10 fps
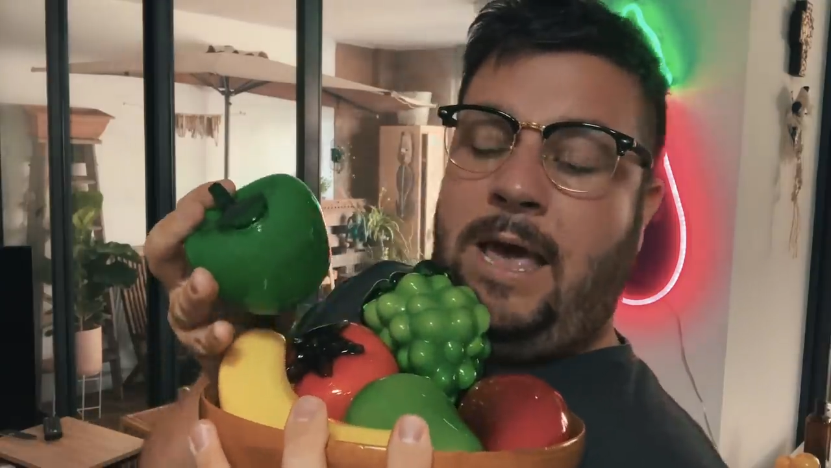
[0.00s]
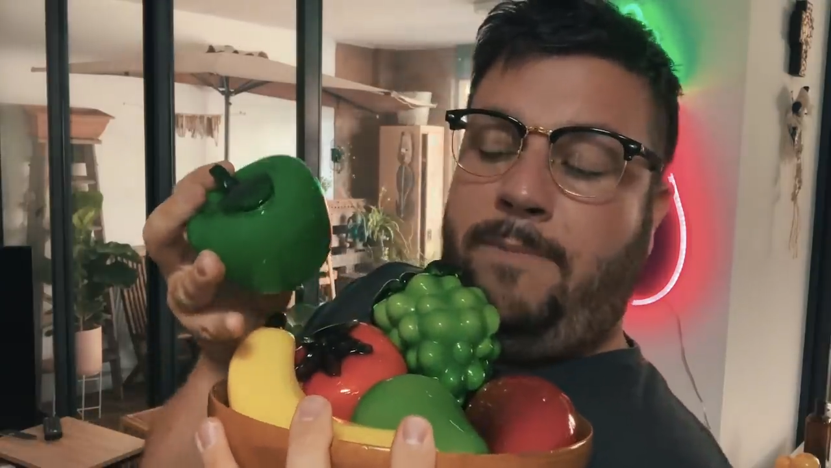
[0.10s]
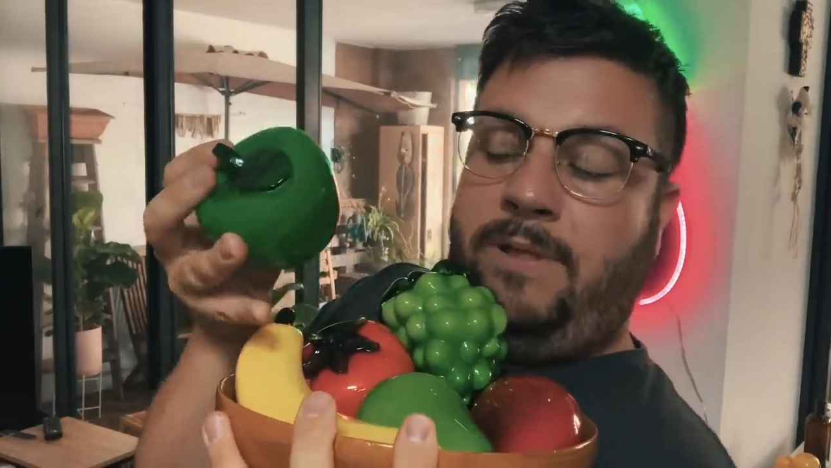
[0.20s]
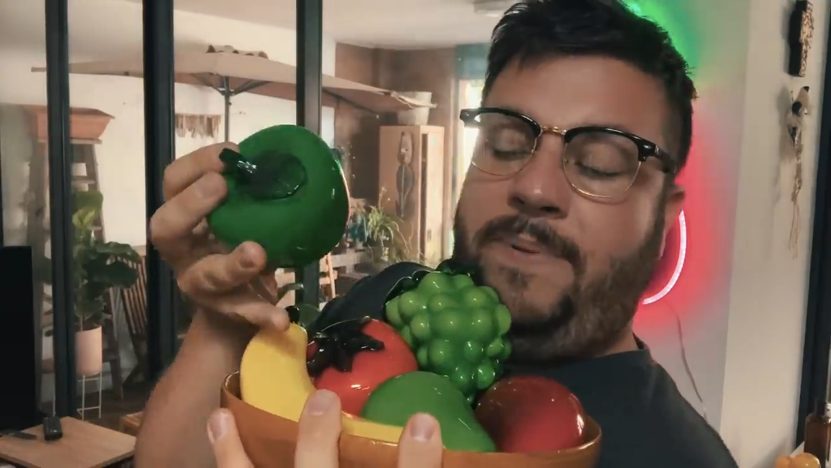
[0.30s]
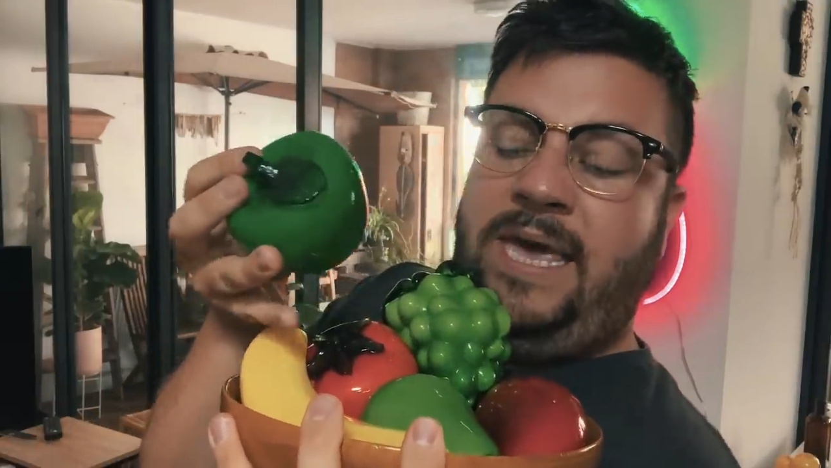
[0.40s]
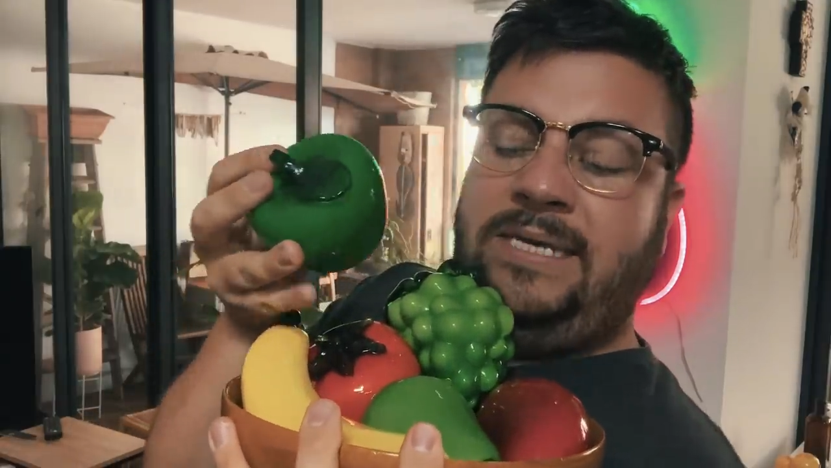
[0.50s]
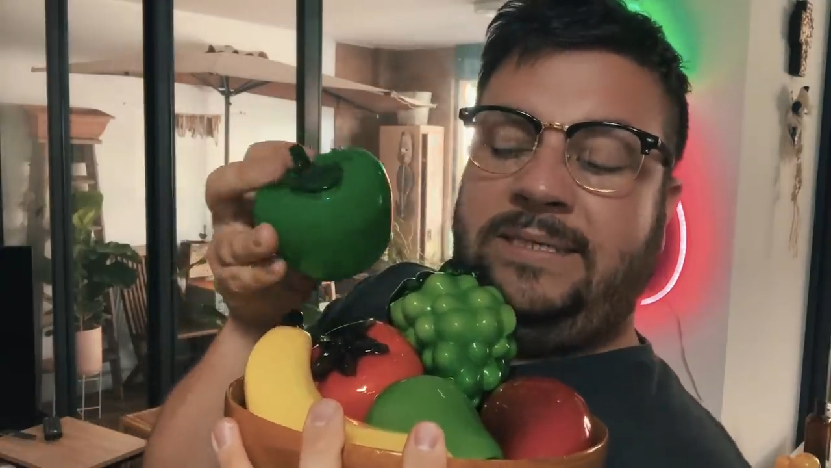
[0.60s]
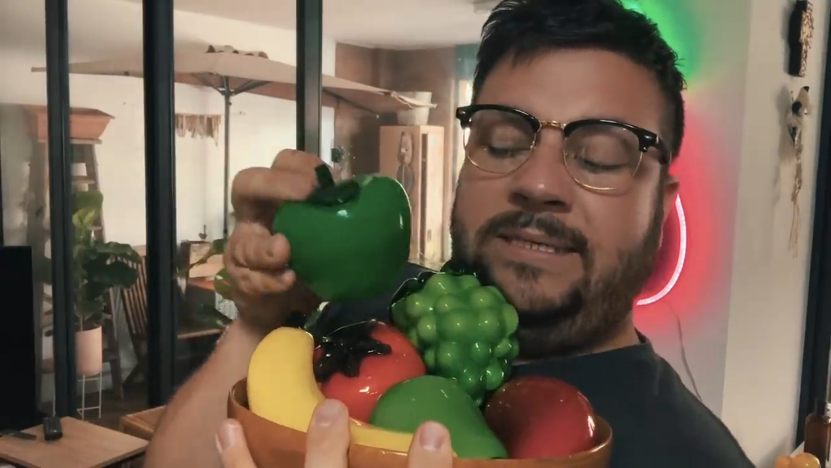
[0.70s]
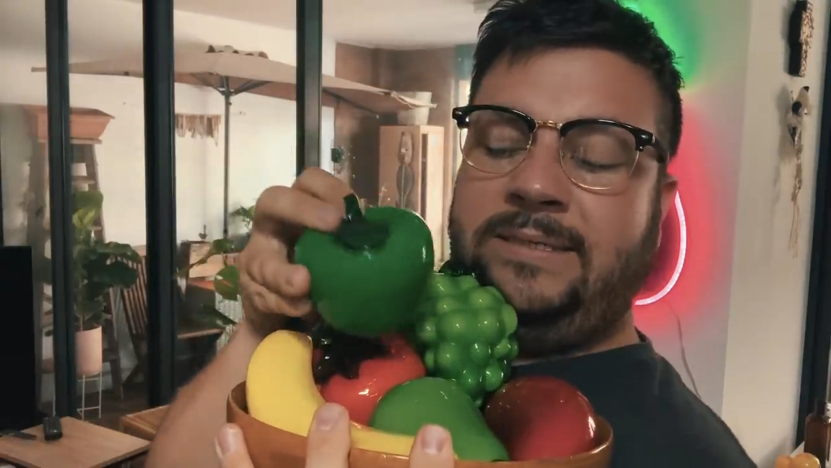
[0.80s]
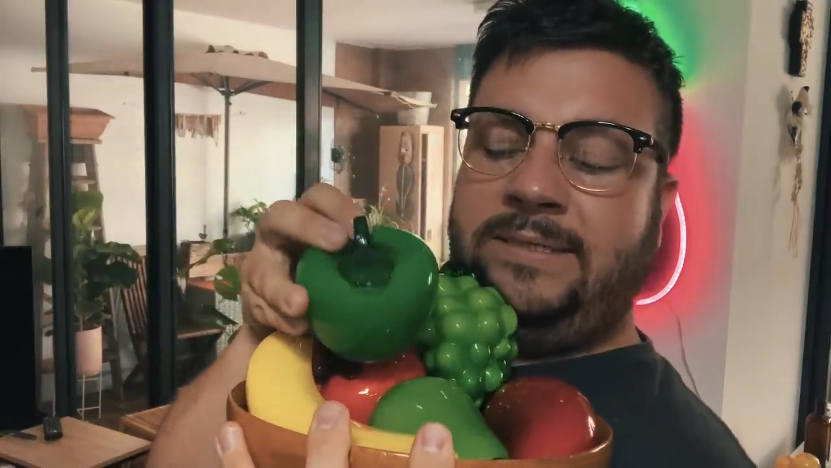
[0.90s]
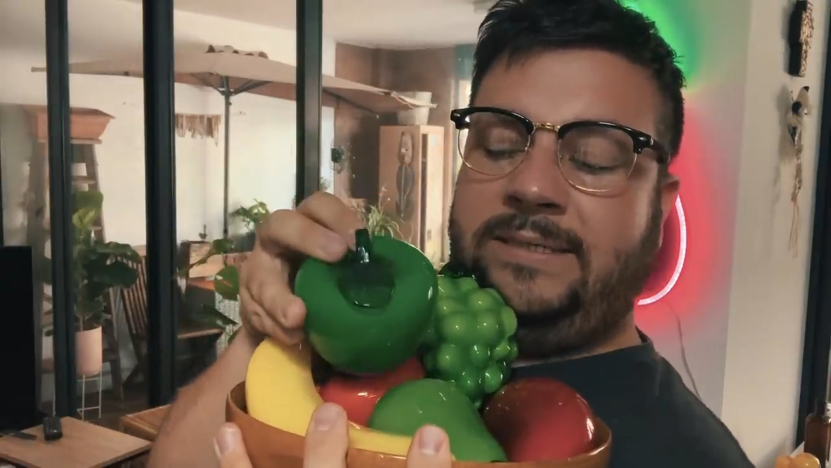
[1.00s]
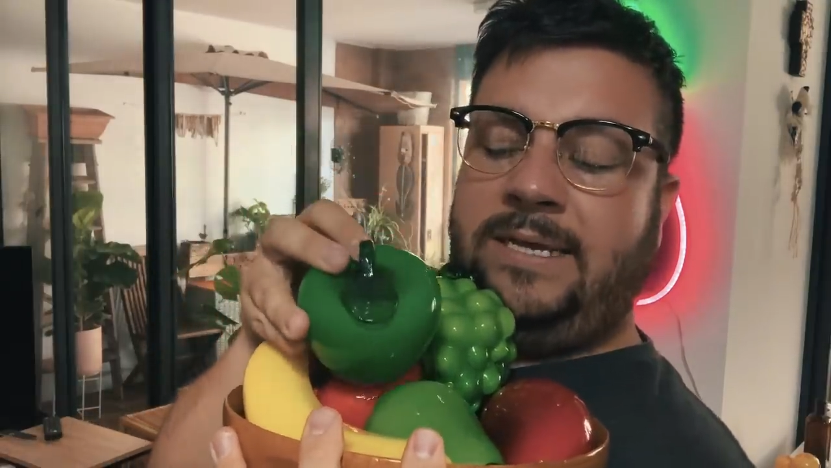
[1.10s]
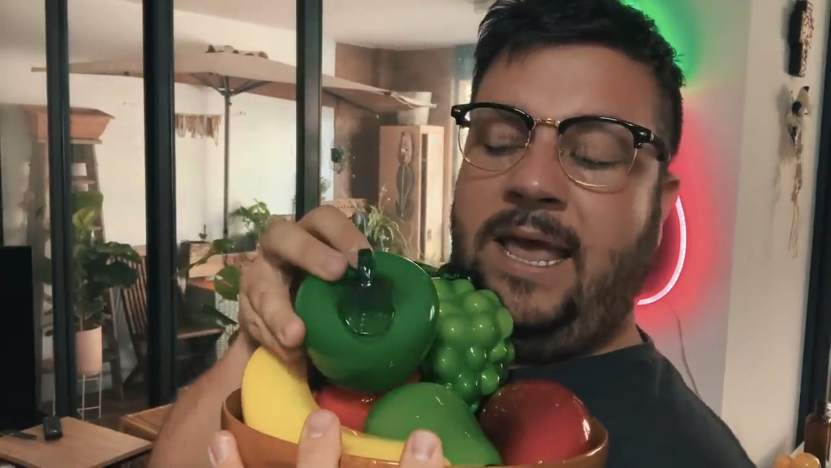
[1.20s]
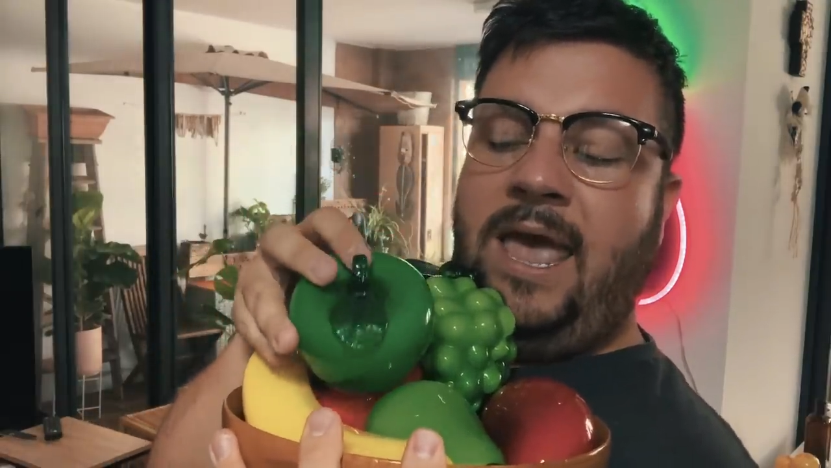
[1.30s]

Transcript: couple of pieces,